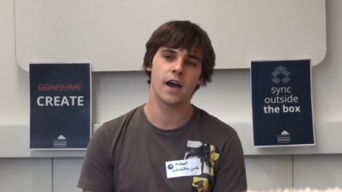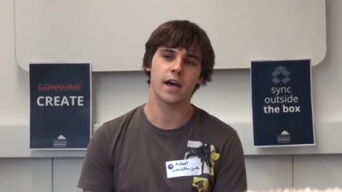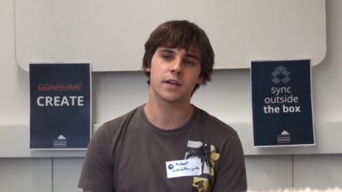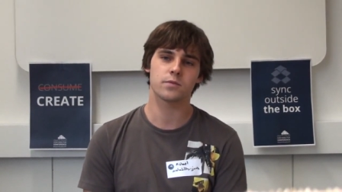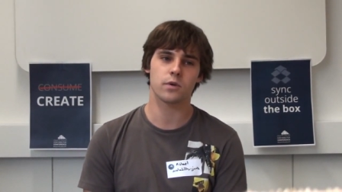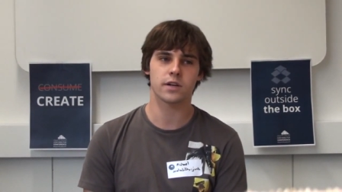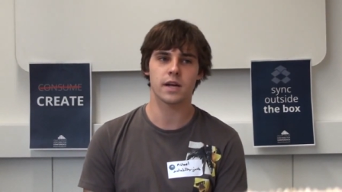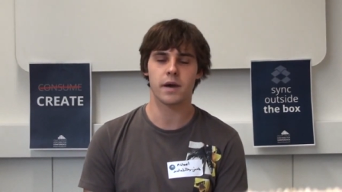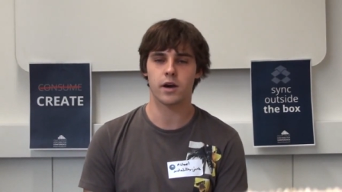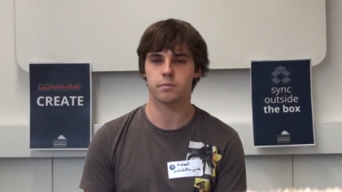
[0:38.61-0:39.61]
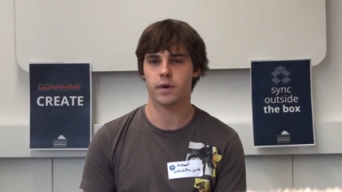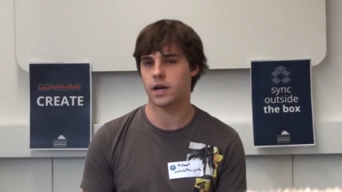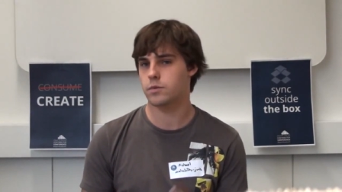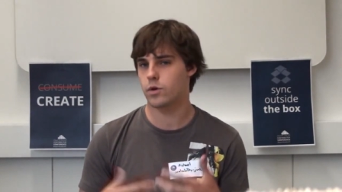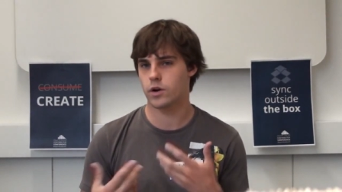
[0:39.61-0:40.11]
and one about
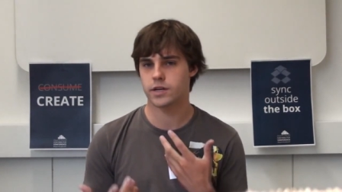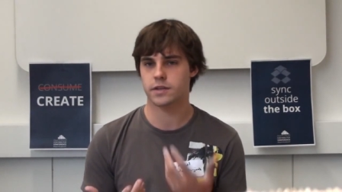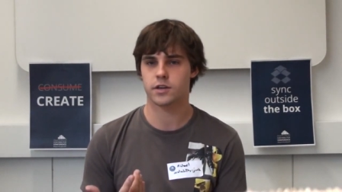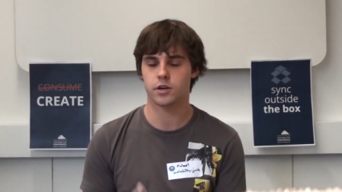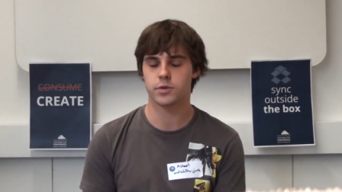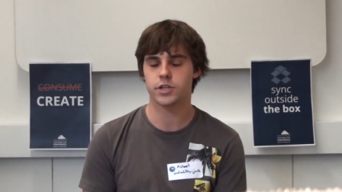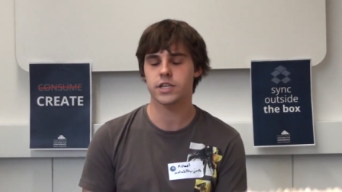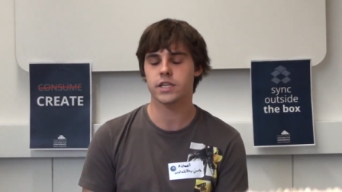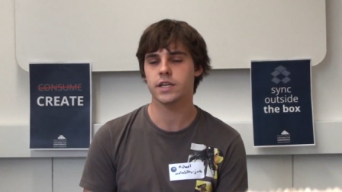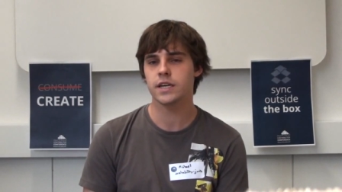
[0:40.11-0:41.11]
my work in the community,